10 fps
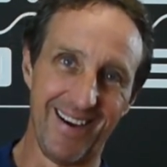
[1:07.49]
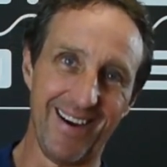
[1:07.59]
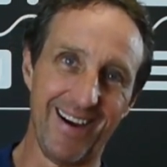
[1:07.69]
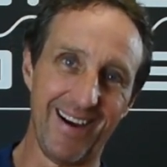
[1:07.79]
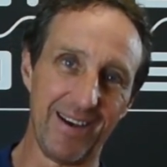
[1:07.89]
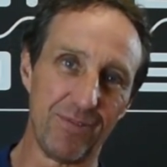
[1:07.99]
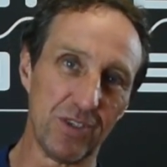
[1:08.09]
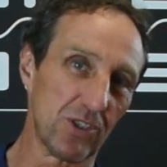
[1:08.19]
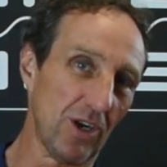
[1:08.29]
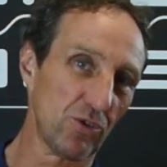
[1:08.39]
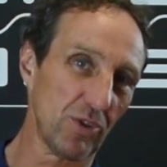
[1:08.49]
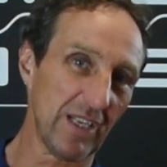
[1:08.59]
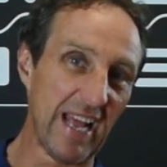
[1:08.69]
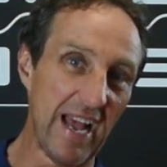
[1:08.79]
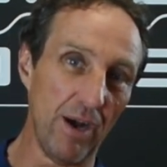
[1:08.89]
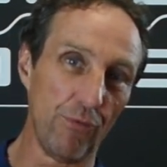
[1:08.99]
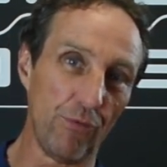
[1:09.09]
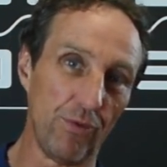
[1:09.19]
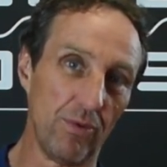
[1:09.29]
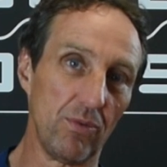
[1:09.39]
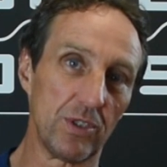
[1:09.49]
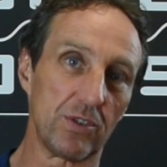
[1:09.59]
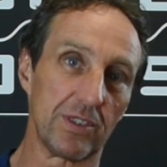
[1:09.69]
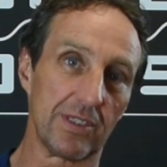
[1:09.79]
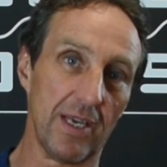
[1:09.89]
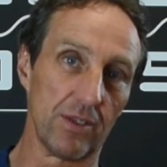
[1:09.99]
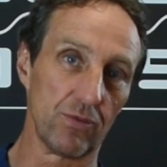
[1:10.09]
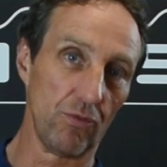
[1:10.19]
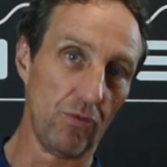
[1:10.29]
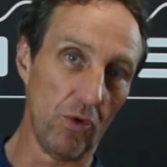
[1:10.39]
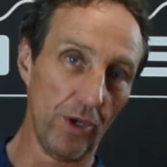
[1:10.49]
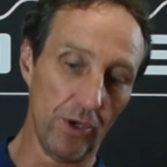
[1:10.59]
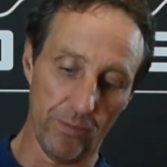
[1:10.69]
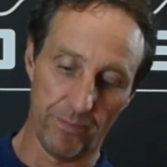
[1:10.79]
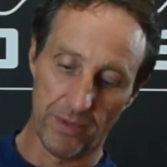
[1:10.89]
If it starts with an F, which stands for foil,